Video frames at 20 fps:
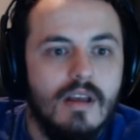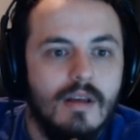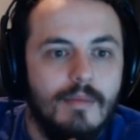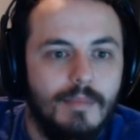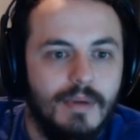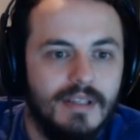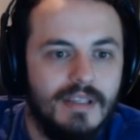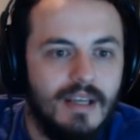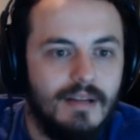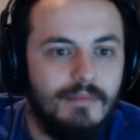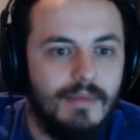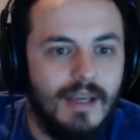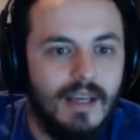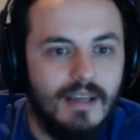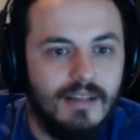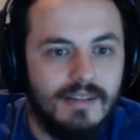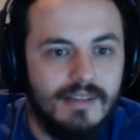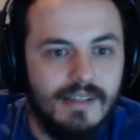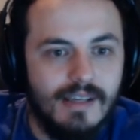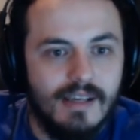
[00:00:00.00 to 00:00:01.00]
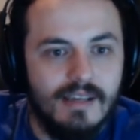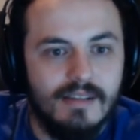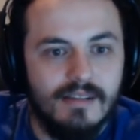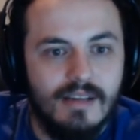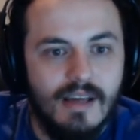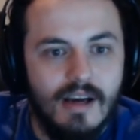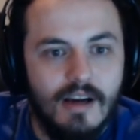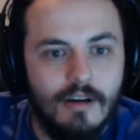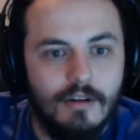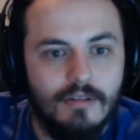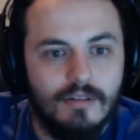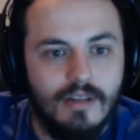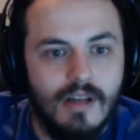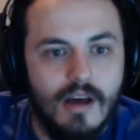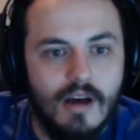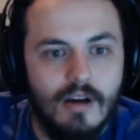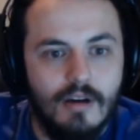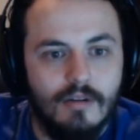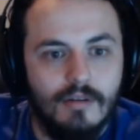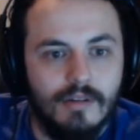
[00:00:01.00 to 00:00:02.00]
But Deadman says,
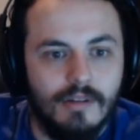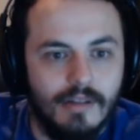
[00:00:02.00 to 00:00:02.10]
no,